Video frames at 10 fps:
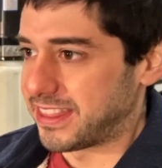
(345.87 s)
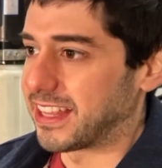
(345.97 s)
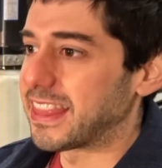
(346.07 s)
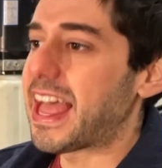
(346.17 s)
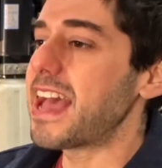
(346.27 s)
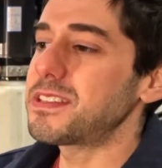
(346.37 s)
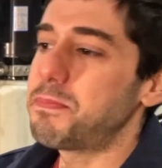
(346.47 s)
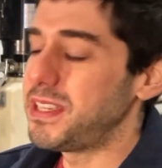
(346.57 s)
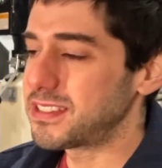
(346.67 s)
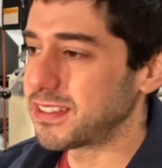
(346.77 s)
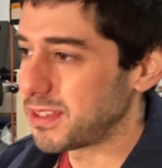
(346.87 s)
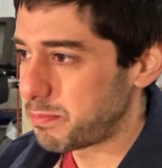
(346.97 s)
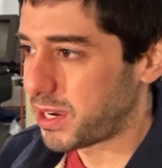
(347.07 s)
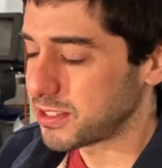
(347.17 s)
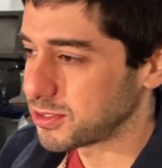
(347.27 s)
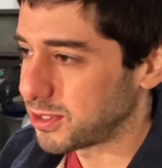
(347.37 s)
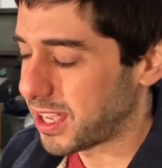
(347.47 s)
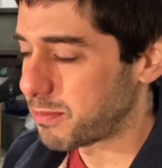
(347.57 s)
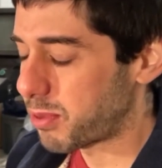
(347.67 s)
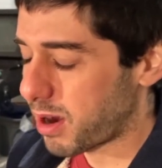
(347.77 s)
The last piece of the puzzle,
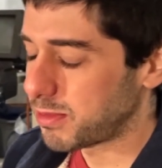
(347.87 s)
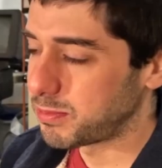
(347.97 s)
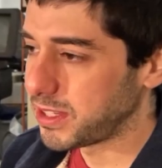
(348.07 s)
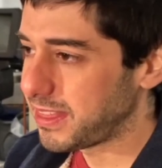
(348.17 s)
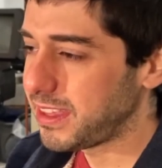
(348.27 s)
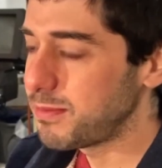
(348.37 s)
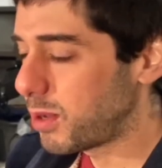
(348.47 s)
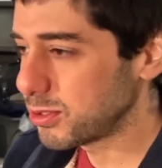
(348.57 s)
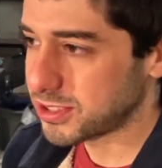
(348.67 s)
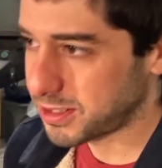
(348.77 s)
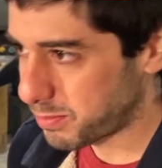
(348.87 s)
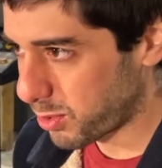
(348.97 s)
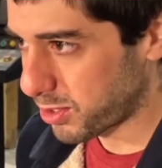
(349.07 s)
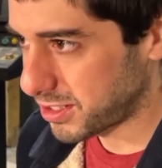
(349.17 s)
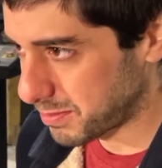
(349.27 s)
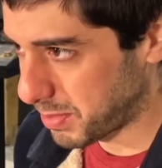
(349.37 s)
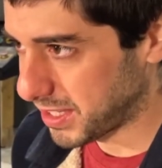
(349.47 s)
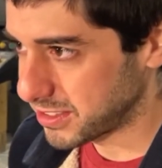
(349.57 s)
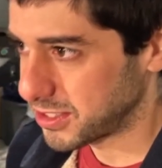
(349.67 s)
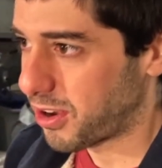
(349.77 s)
and probably the most important
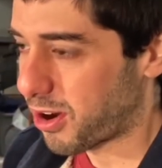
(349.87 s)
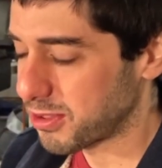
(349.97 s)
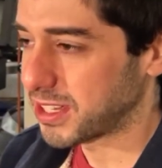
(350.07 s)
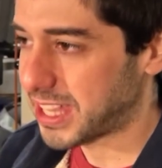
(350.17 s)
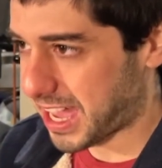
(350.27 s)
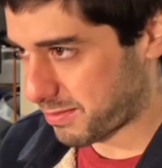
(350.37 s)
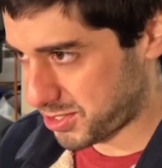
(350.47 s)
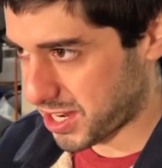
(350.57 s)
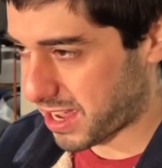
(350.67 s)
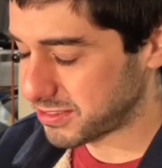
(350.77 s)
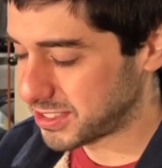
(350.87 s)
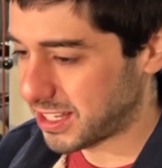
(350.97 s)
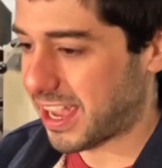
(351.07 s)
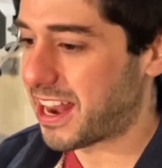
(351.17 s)
piece, are the camshafts.